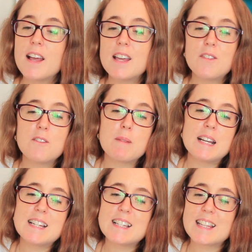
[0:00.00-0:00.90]
If you've
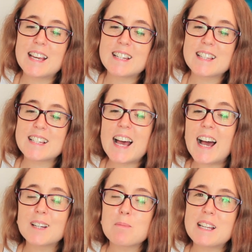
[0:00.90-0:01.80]
made it to the end of the
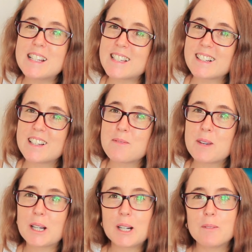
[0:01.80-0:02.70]
tag, please do leave
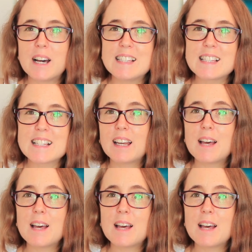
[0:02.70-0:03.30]
me a comment.